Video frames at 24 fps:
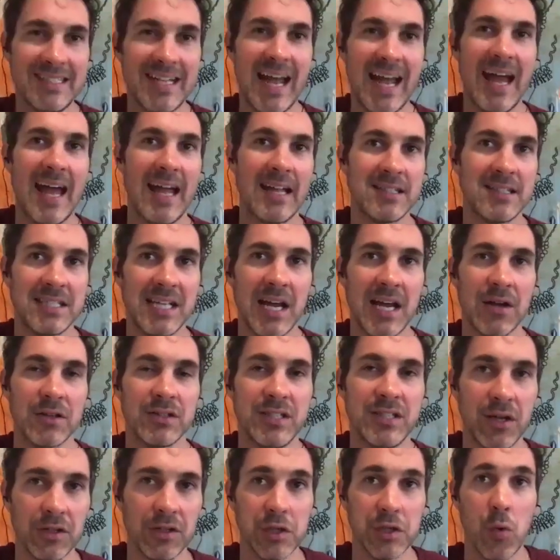dad's house.
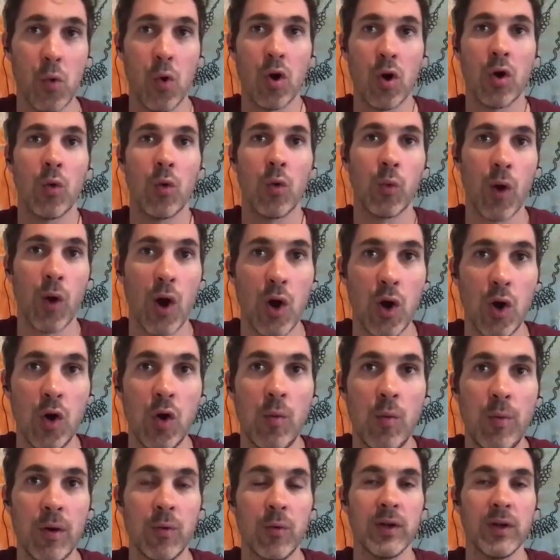He also wore a
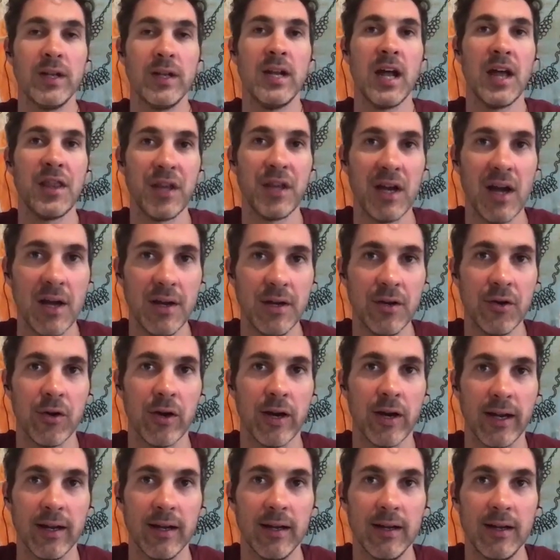robe with nothing under
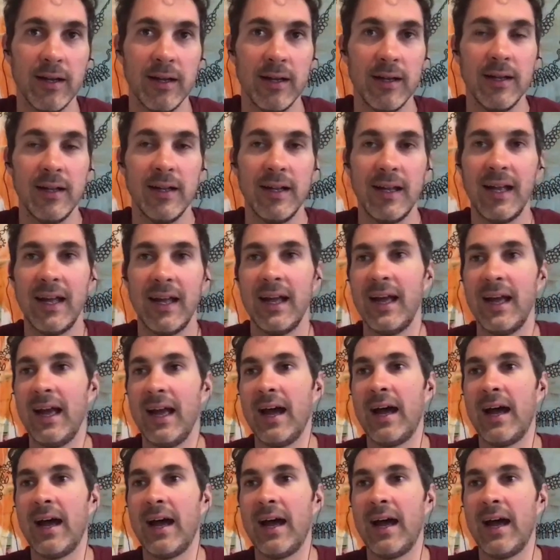it. Jeez.